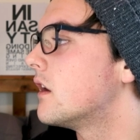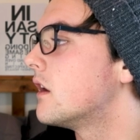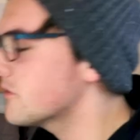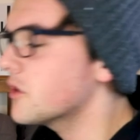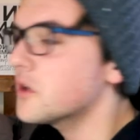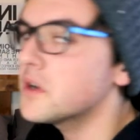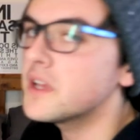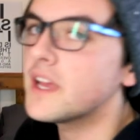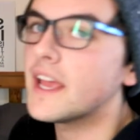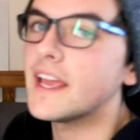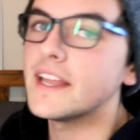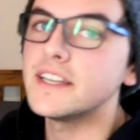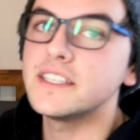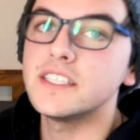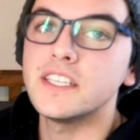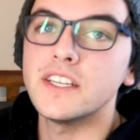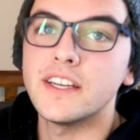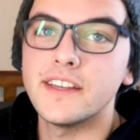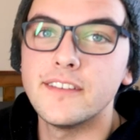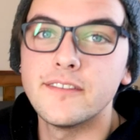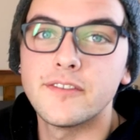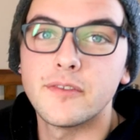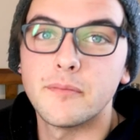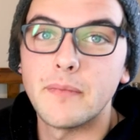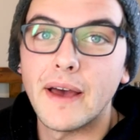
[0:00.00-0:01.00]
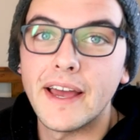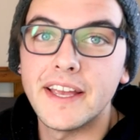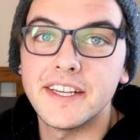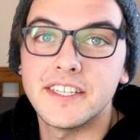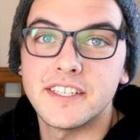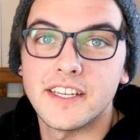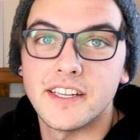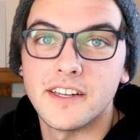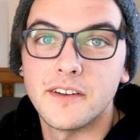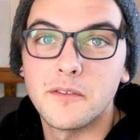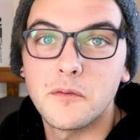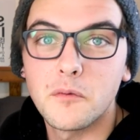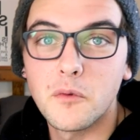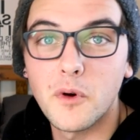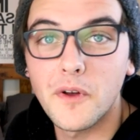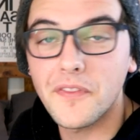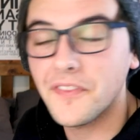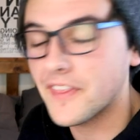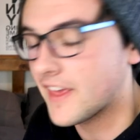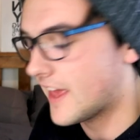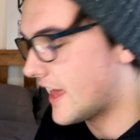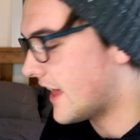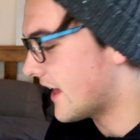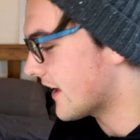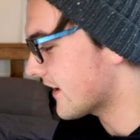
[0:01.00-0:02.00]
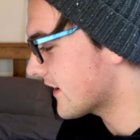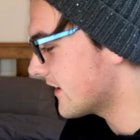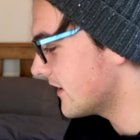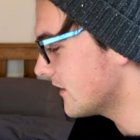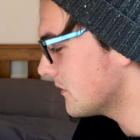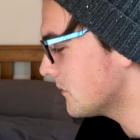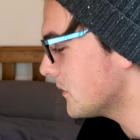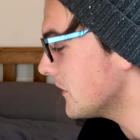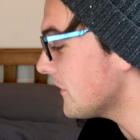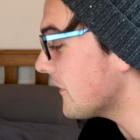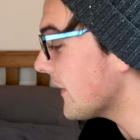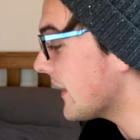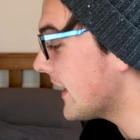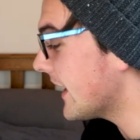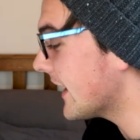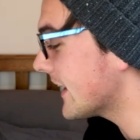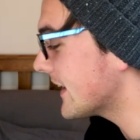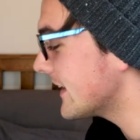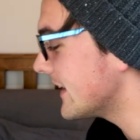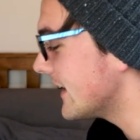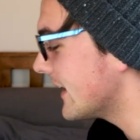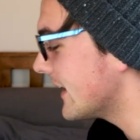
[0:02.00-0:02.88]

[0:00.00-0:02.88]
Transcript: You've got to enter your information. What the heck? What the heck?